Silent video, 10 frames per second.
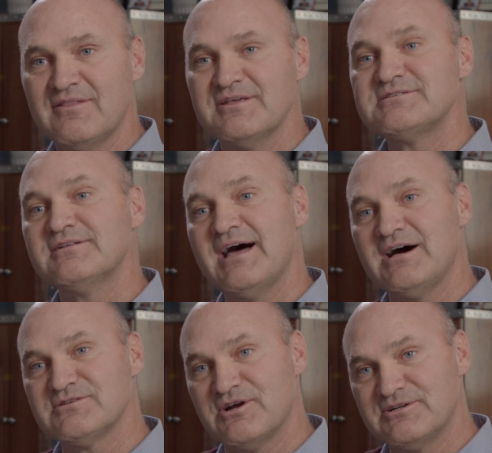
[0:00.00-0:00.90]
This
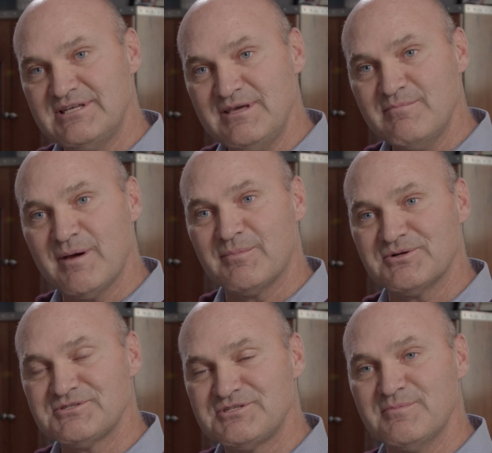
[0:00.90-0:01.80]
allows our team
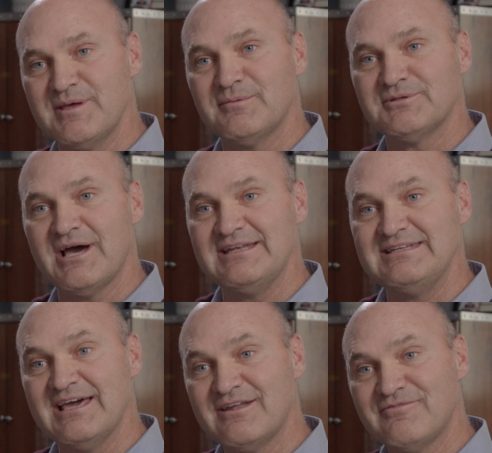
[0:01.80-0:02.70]
members to be able to
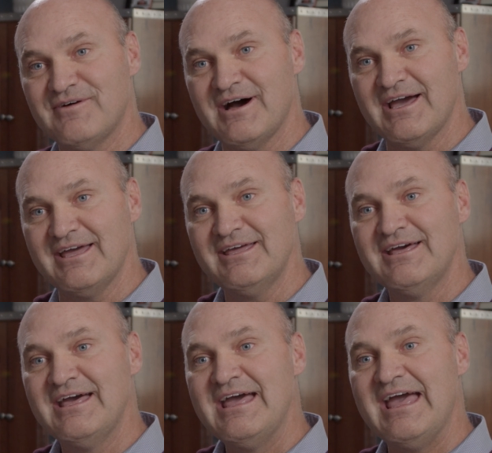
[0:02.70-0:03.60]
identify
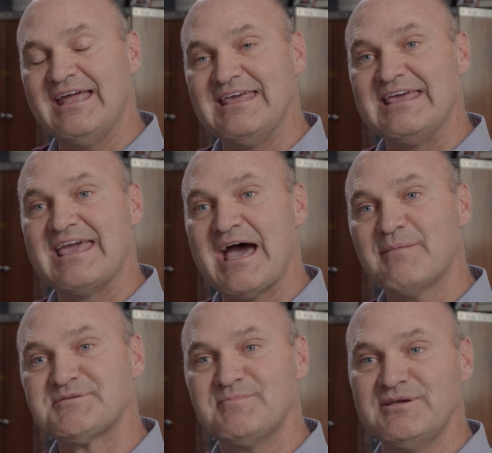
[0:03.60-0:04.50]
any
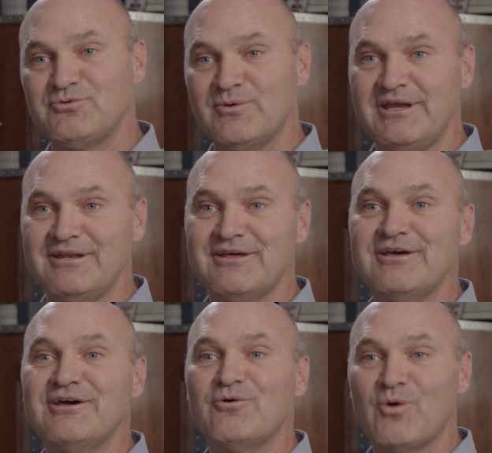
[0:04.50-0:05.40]
gaps between
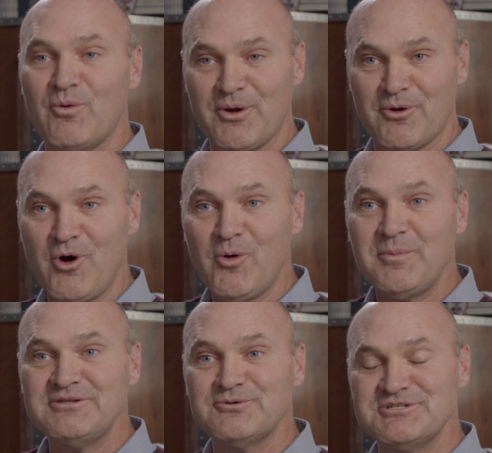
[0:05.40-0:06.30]
what we were
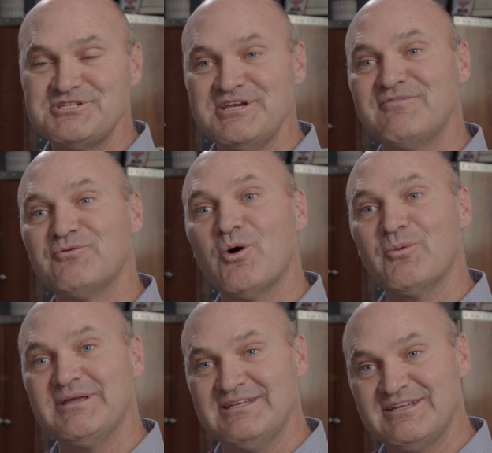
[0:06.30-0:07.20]
hoping to achieve and what
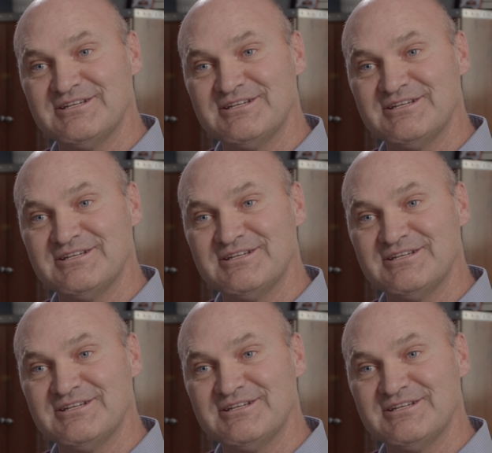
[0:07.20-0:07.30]
we did